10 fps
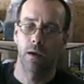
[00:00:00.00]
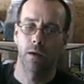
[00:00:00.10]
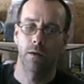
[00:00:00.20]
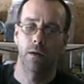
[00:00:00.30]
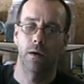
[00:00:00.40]

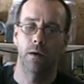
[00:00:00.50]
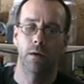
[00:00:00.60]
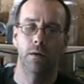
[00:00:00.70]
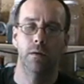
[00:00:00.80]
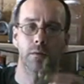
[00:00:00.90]
and
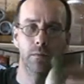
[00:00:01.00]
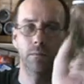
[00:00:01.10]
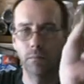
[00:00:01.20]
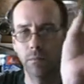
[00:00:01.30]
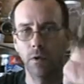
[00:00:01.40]
uh,
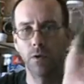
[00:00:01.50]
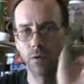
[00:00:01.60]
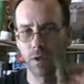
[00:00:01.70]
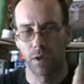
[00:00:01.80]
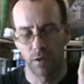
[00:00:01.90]

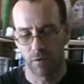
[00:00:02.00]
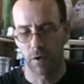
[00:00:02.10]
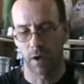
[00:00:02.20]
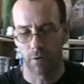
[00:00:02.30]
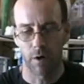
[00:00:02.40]
use these
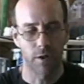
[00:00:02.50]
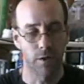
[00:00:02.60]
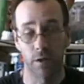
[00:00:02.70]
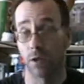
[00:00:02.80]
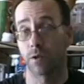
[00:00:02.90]
for
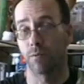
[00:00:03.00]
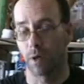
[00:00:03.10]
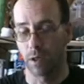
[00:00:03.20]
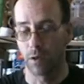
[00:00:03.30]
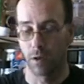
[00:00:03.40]
decorations. It looks
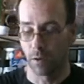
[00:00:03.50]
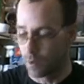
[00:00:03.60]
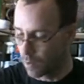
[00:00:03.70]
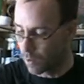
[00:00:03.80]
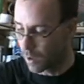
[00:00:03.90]
really good,
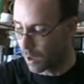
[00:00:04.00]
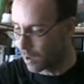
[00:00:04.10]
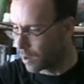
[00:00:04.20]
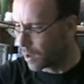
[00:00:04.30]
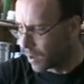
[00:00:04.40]

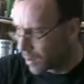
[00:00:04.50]
okay?